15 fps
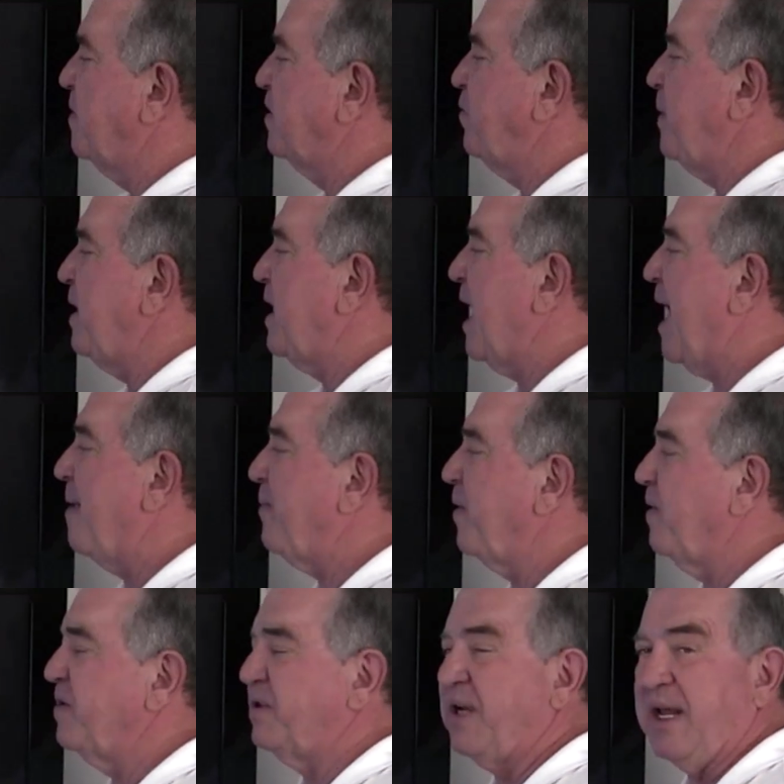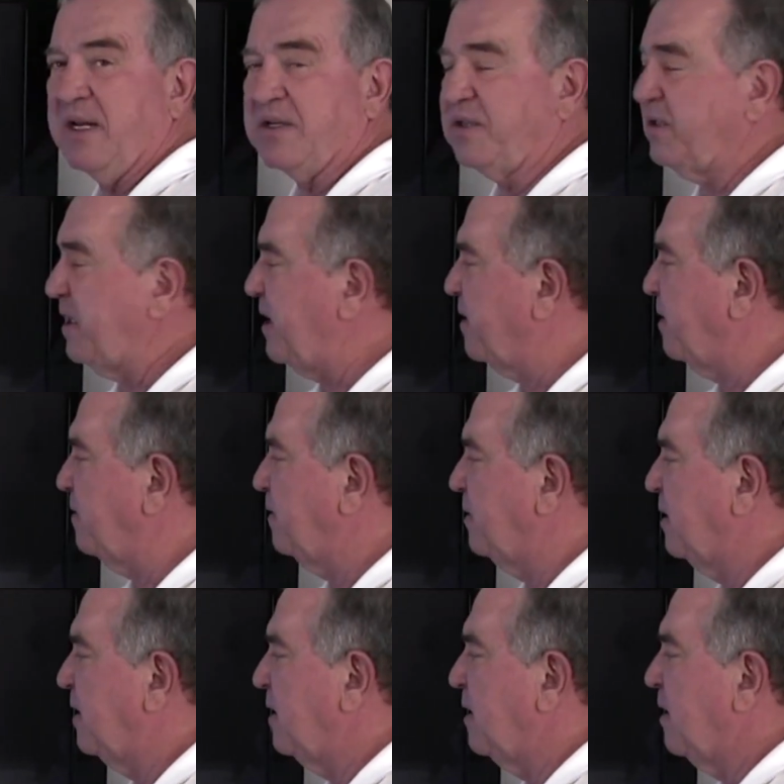must be copper or stainless steel.
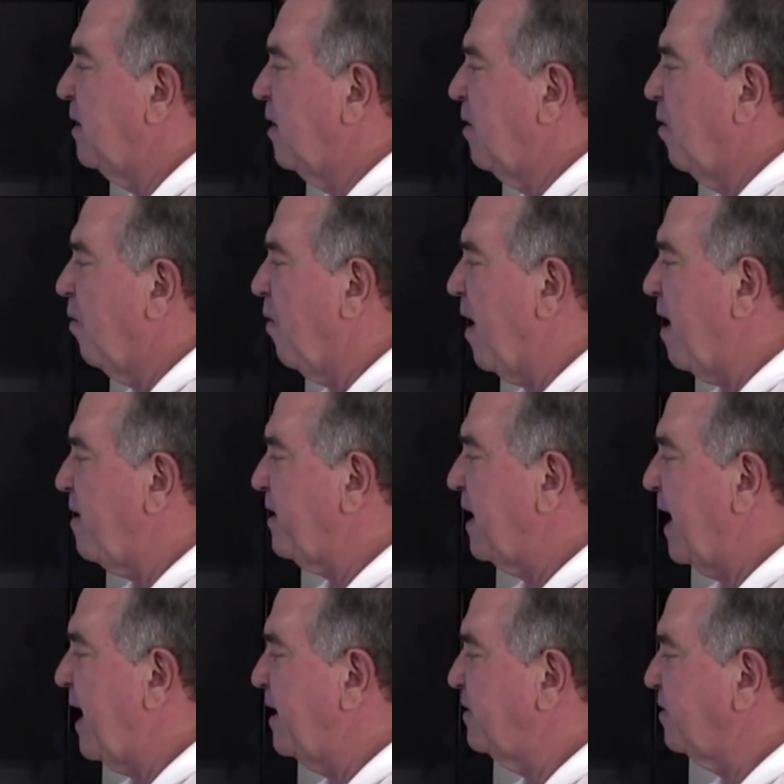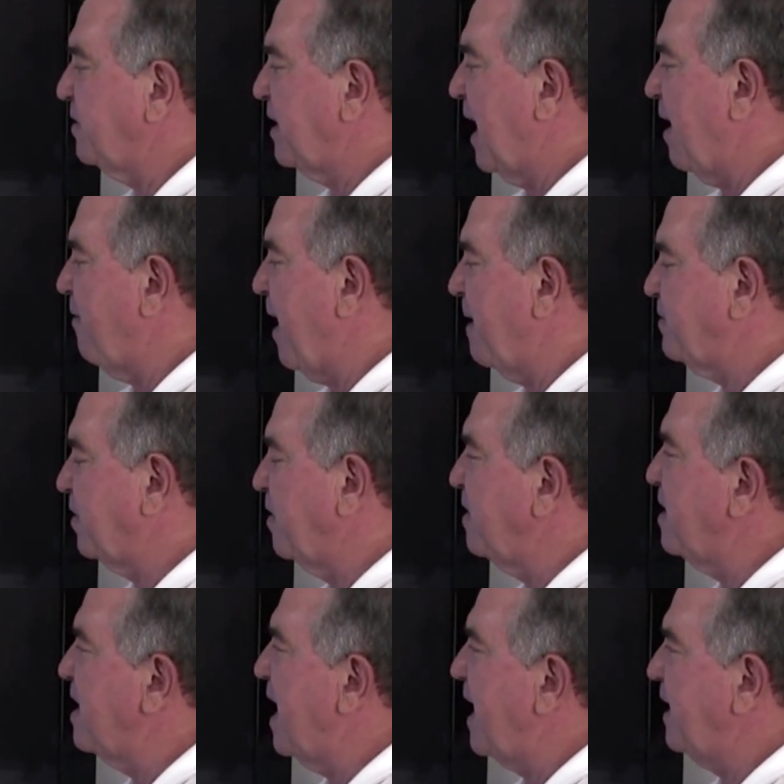Wire ties or tie wraps are
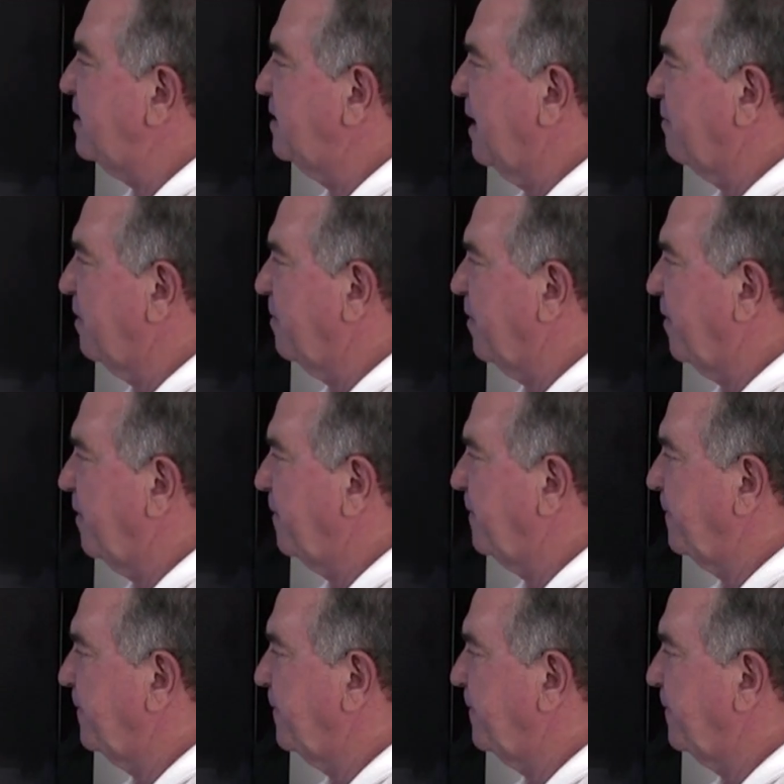not acceptable.